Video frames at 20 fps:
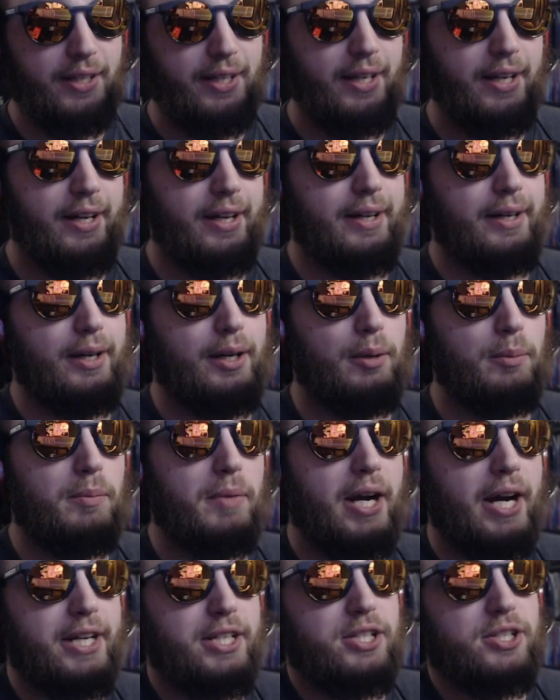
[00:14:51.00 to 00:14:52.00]

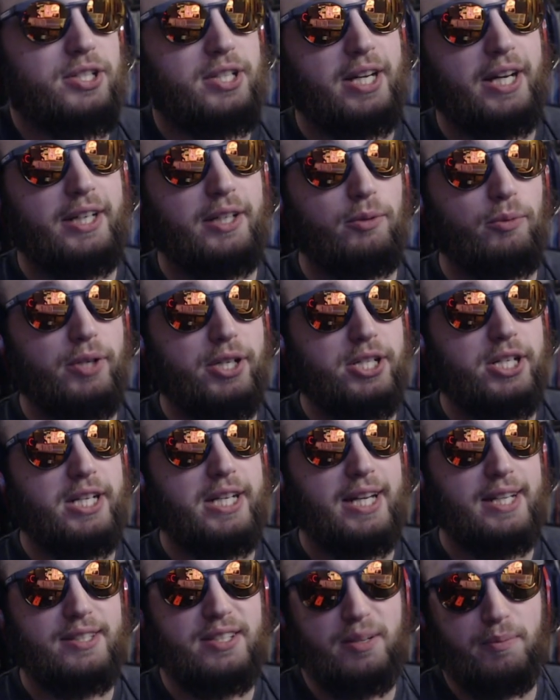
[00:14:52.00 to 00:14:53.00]
I just kind of wish he
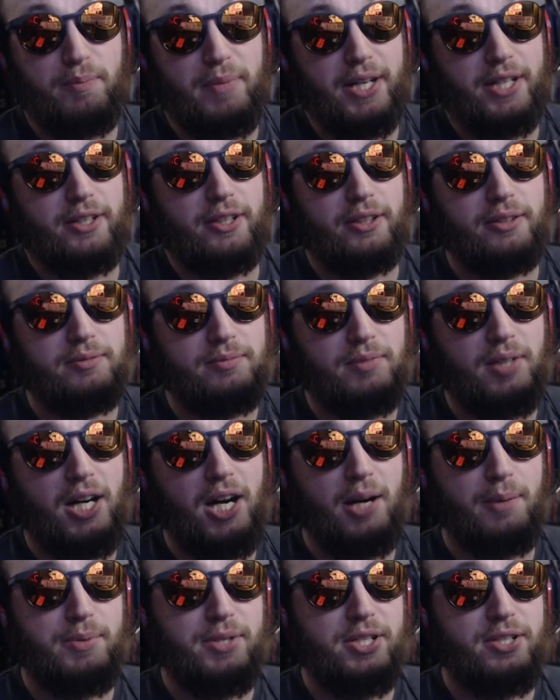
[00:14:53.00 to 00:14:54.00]
had some better
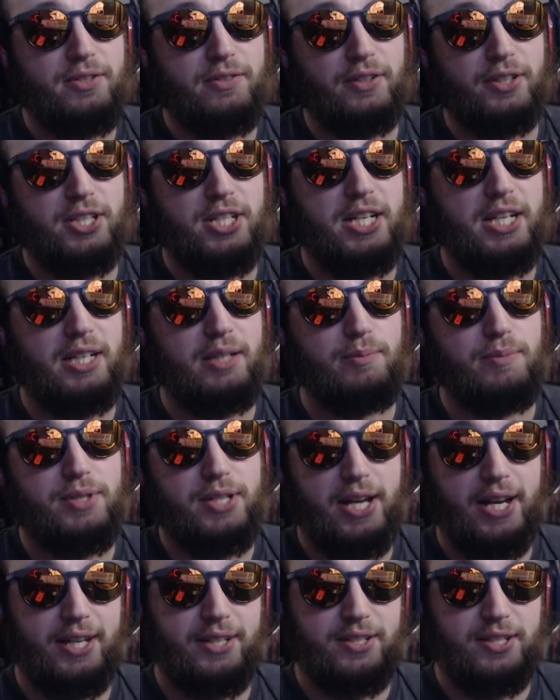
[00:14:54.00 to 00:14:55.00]
options for teams,
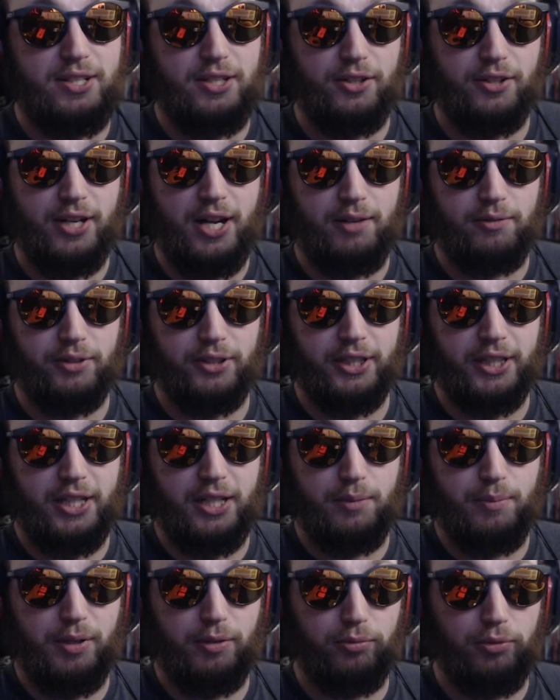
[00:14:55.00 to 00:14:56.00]
as you're not really going
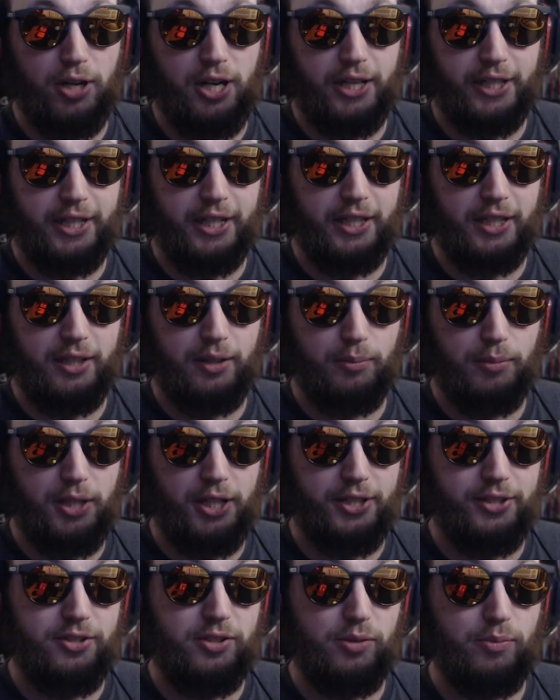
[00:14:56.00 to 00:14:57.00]
to be rocking him
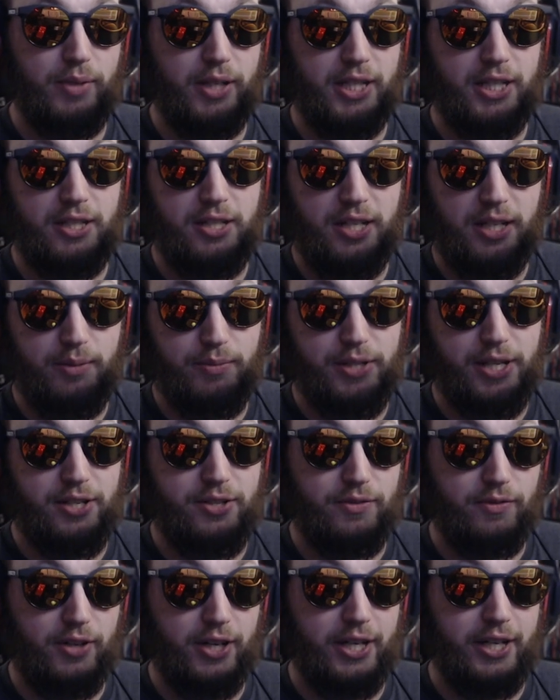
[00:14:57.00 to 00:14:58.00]
on too many teams as
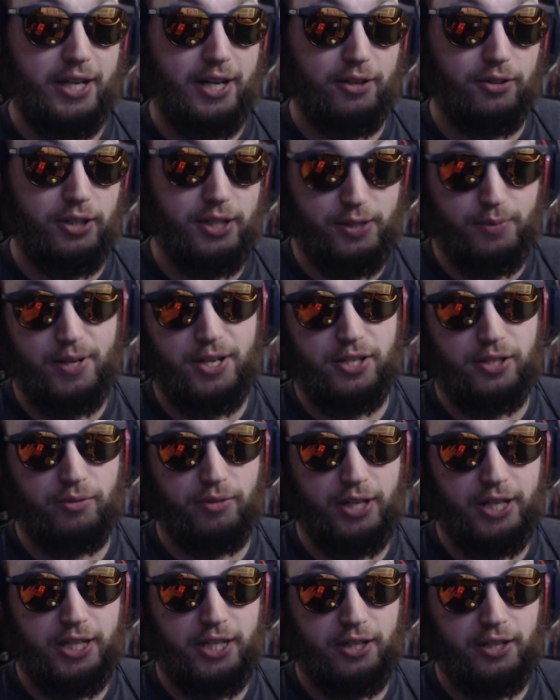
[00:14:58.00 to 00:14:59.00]
of right now, especially
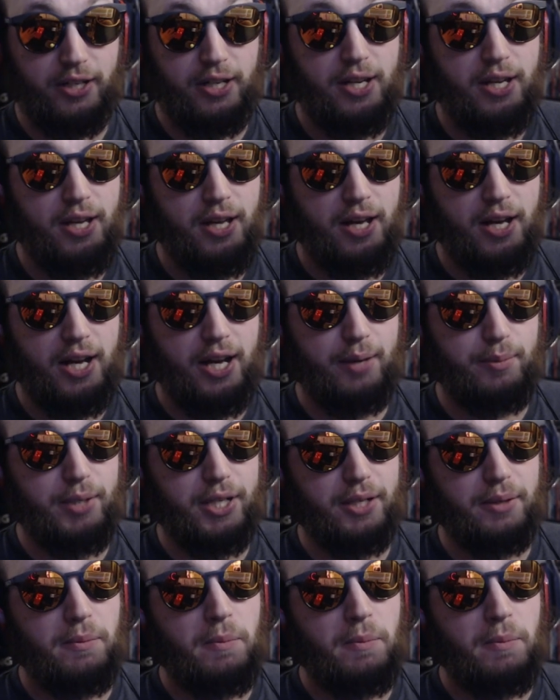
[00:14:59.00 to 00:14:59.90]
right here. I mean,